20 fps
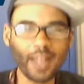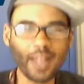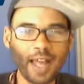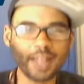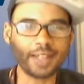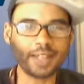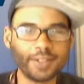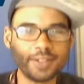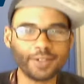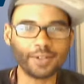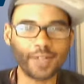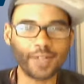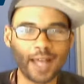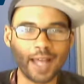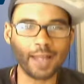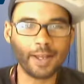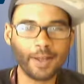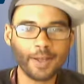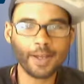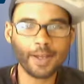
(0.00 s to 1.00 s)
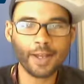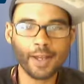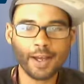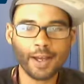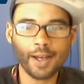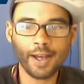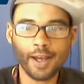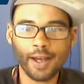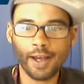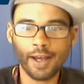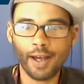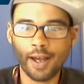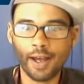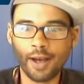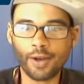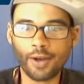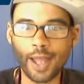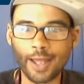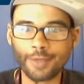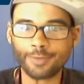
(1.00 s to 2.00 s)
I could do that.
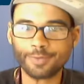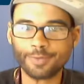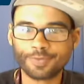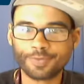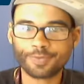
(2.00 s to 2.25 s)
Okay,